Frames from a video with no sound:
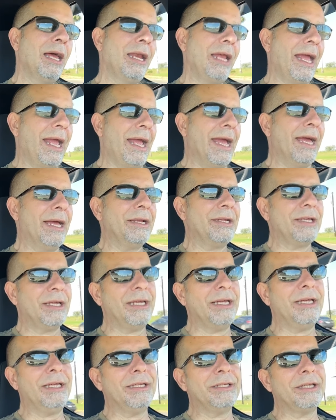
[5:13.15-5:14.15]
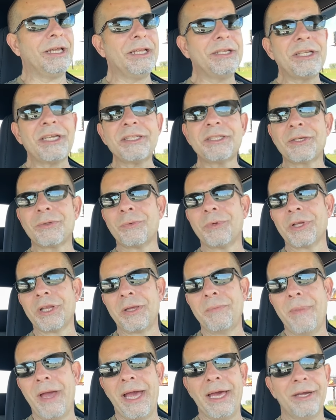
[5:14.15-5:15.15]
And it doesn't
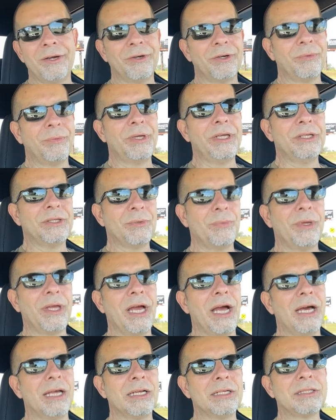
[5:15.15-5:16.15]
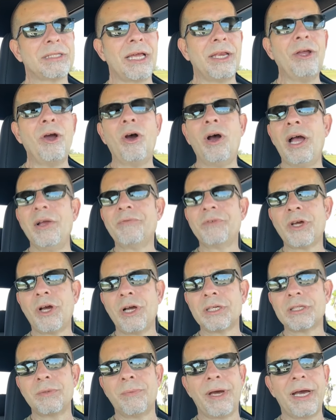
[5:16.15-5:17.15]
really matter to me, to be honest. I know I've
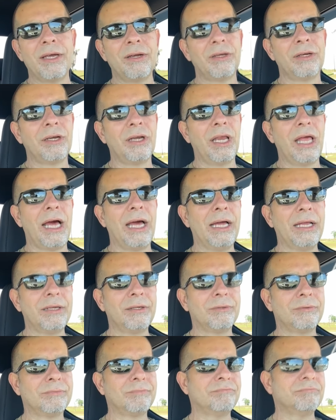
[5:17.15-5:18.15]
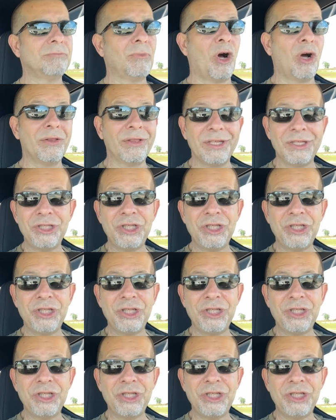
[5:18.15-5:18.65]
talked about it a lot on the